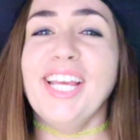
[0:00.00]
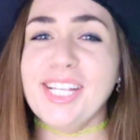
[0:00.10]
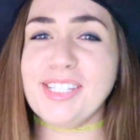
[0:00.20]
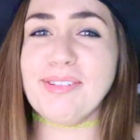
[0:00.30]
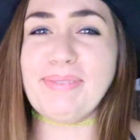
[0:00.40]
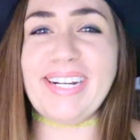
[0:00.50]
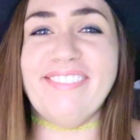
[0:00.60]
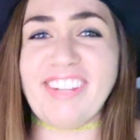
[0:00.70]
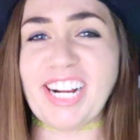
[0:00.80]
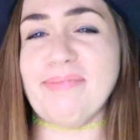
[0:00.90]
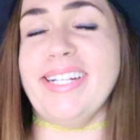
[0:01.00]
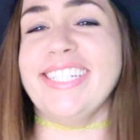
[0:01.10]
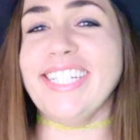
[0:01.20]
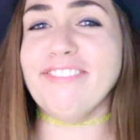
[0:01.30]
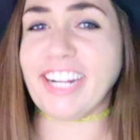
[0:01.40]
super
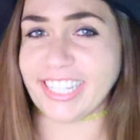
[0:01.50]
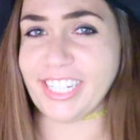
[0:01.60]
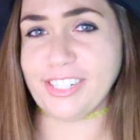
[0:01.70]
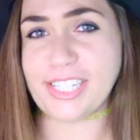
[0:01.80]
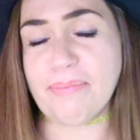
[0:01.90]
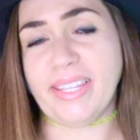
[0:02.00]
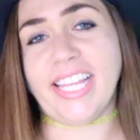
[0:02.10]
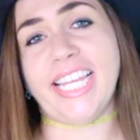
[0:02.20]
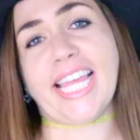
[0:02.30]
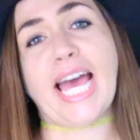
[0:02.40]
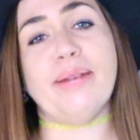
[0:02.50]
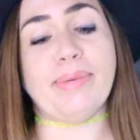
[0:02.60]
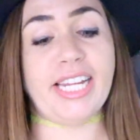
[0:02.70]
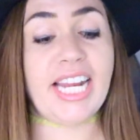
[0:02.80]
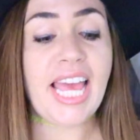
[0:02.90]
environmentally friendly or something like that.
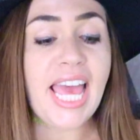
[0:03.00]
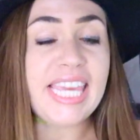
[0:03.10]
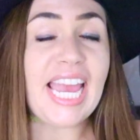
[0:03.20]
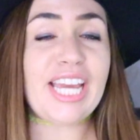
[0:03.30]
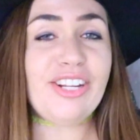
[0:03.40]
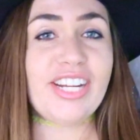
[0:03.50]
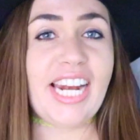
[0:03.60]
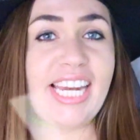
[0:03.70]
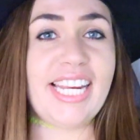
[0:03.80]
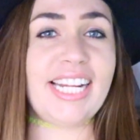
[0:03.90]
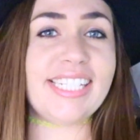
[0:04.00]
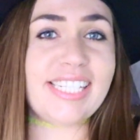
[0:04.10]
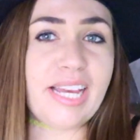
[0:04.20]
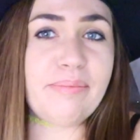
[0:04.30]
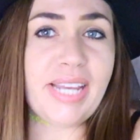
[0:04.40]
But yeah, you're gonna need
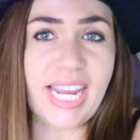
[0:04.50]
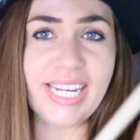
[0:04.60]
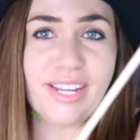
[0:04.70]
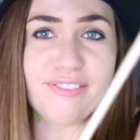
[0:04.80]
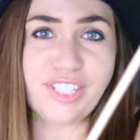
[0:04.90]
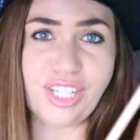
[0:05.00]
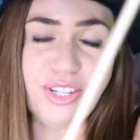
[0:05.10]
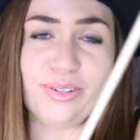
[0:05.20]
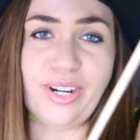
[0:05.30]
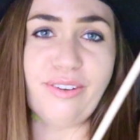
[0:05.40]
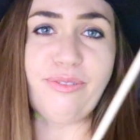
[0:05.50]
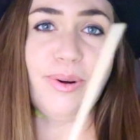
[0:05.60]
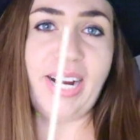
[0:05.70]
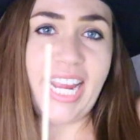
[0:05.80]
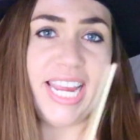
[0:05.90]
some kind of skewer
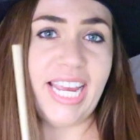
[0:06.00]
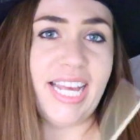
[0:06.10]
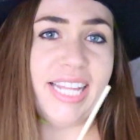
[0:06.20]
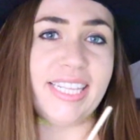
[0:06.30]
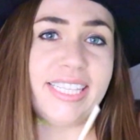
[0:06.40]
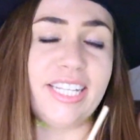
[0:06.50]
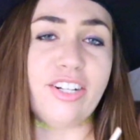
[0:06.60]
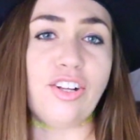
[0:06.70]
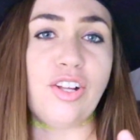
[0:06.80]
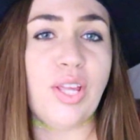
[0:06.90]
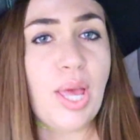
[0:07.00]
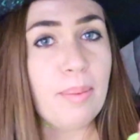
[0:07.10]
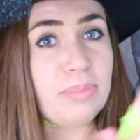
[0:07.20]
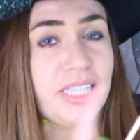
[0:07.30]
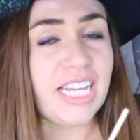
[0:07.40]
for a little
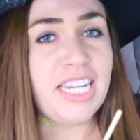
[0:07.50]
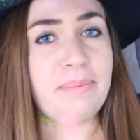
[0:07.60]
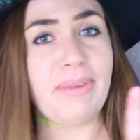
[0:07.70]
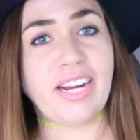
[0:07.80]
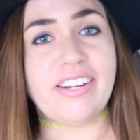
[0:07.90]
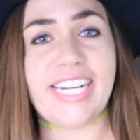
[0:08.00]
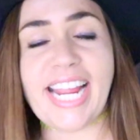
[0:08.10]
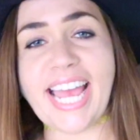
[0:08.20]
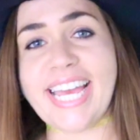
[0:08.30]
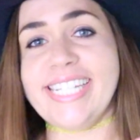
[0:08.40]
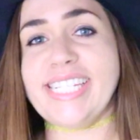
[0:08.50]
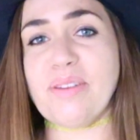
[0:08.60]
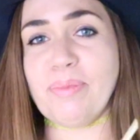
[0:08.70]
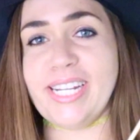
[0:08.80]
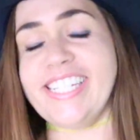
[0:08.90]
Bloody
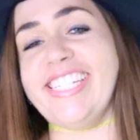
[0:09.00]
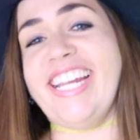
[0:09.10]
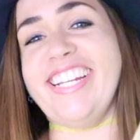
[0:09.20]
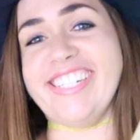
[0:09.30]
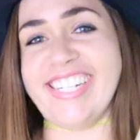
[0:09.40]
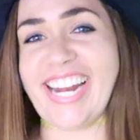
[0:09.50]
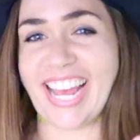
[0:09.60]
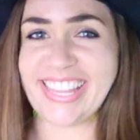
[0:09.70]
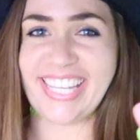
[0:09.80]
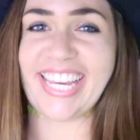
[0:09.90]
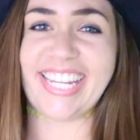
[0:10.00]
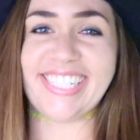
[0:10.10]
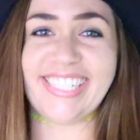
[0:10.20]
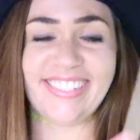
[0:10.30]
Mary-esque presentation at the end.